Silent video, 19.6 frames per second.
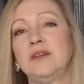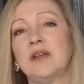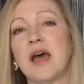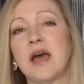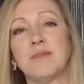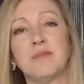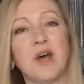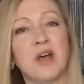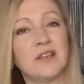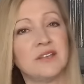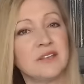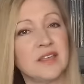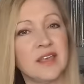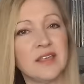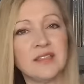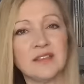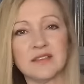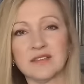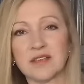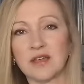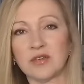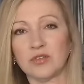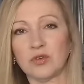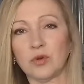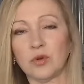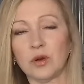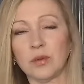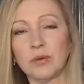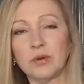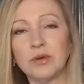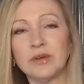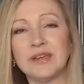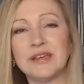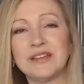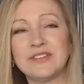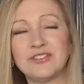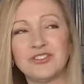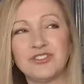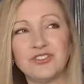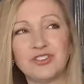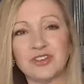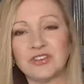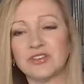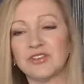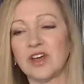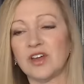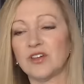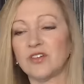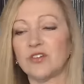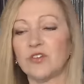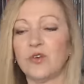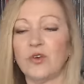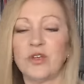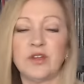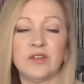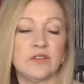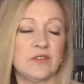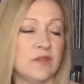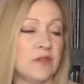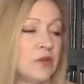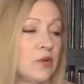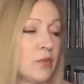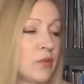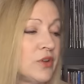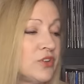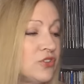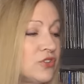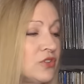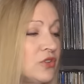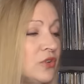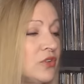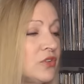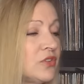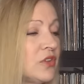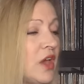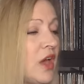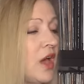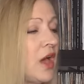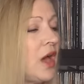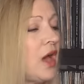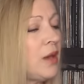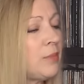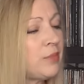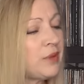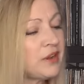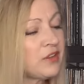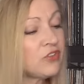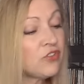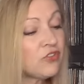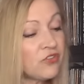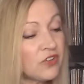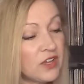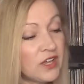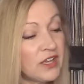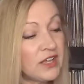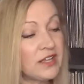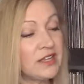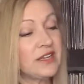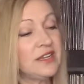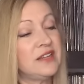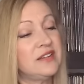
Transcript: I'm not saying this sounds horrible. It's just not as good as the originals, but it's fun.